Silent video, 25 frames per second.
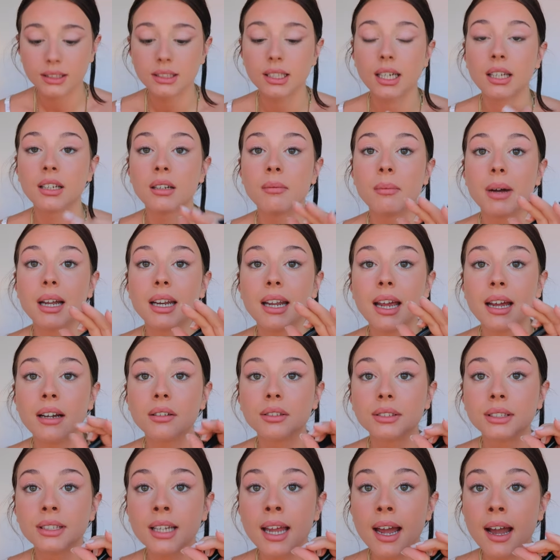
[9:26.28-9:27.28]
Under my
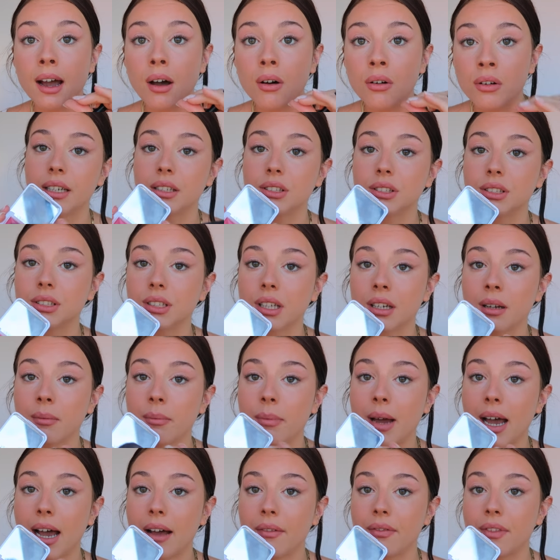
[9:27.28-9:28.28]
nails now. I'm just gonna
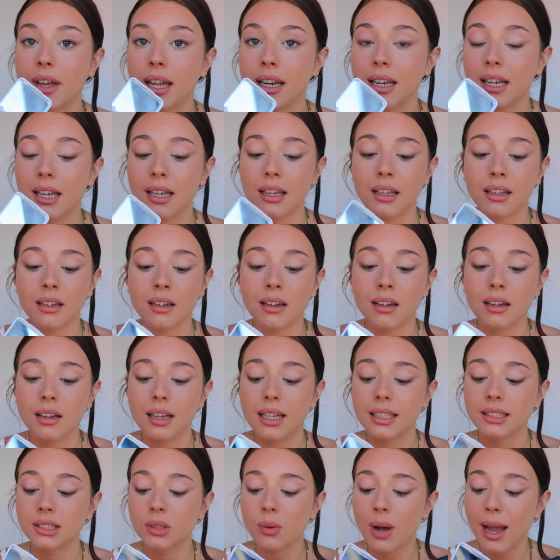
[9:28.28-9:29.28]
pat that in.
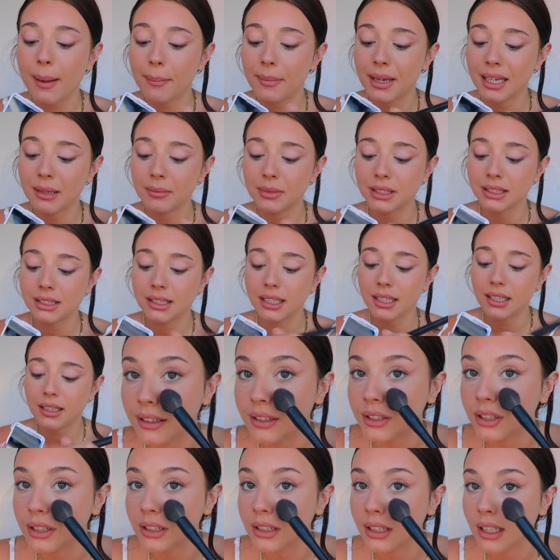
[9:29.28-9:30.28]
It's quite
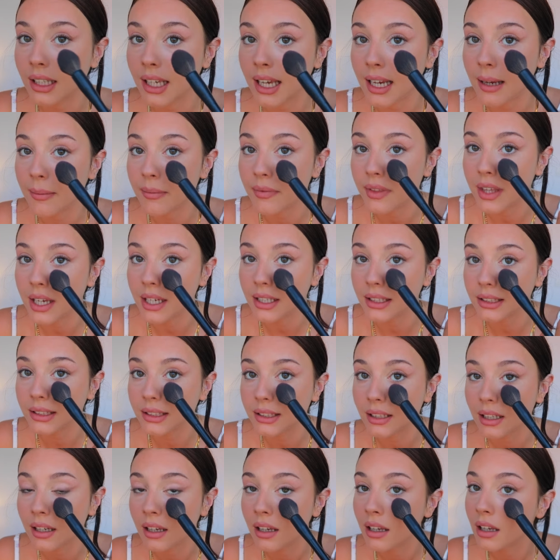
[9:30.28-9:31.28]
pigmented. Just keep
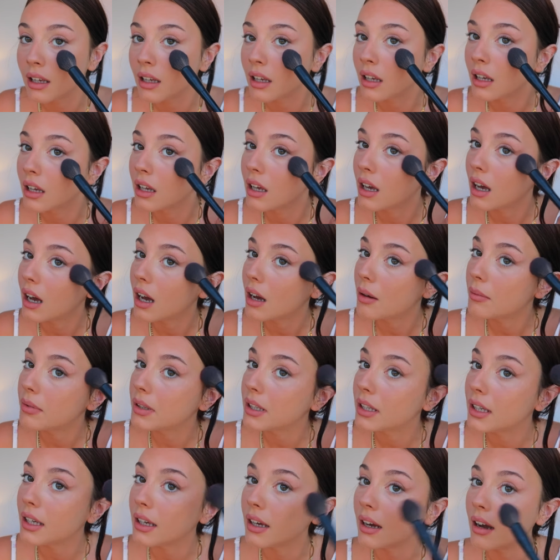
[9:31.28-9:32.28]
this up
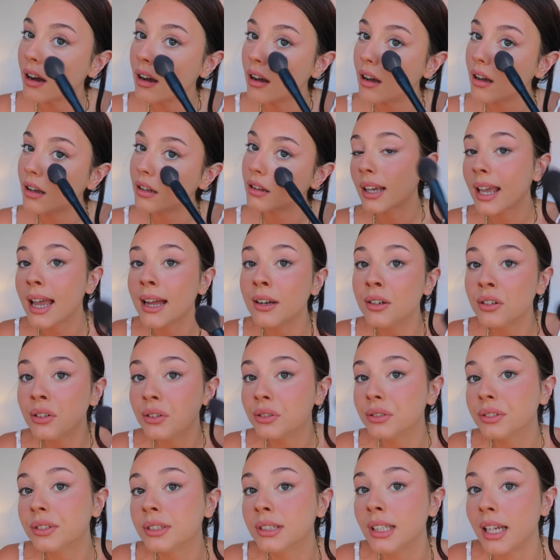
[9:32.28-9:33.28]
here. Can
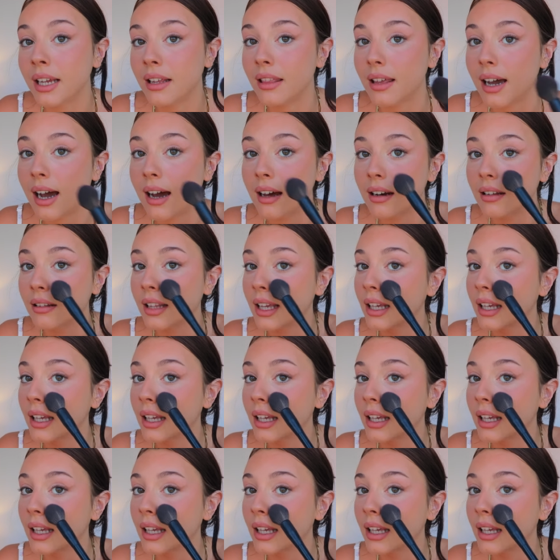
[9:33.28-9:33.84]
you see that?